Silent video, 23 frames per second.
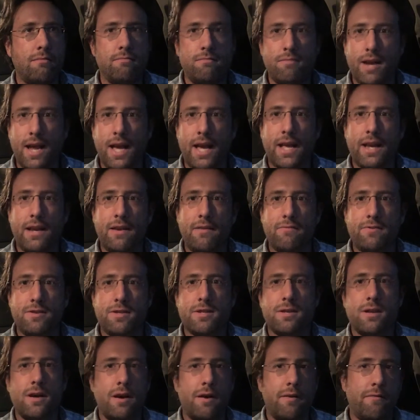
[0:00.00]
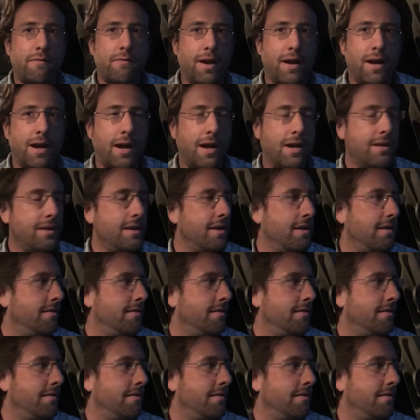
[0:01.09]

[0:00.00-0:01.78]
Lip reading: negative stuff, I